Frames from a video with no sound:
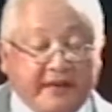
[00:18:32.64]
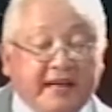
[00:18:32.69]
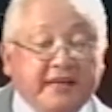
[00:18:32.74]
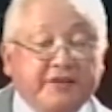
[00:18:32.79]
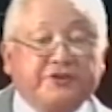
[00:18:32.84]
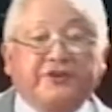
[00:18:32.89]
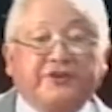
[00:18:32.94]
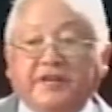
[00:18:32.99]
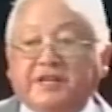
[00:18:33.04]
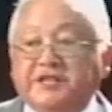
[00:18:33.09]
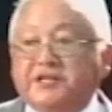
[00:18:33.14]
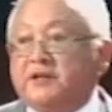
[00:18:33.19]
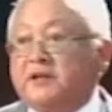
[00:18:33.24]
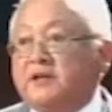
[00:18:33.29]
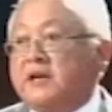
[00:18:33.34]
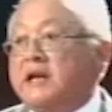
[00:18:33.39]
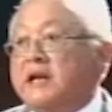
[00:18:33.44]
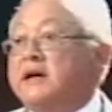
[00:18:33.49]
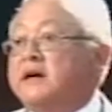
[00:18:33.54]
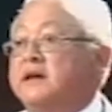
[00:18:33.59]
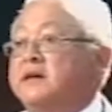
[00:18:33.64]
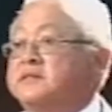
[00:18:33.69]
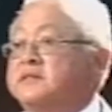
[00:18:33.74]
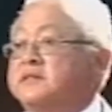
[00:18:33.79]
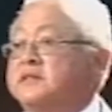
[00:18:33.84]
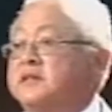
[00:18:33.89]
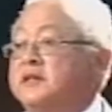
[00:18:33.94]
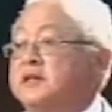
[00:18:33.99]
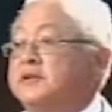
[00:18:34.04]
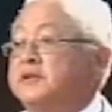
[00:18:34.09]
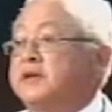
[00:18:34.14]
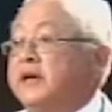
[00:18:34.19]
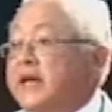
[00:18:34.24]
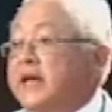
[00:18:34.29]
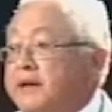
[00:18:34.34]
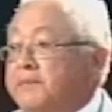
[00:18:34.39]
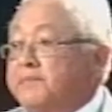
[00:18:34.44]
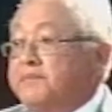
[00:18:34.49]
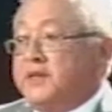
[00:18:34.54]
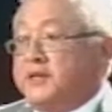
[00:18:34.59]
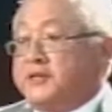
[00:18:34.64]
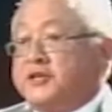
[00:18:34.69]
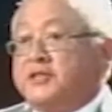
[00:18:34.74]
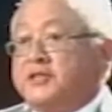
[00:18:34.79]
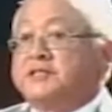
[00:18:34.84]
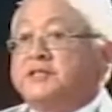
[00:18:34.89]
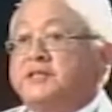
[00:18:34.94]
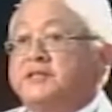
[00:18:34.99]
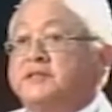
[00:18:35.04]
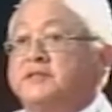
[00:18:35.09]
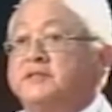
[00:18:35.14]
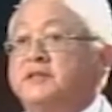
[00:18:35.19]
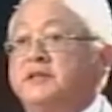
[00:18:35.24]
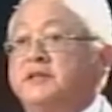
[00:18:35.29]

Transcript: judicial clerks to help the judges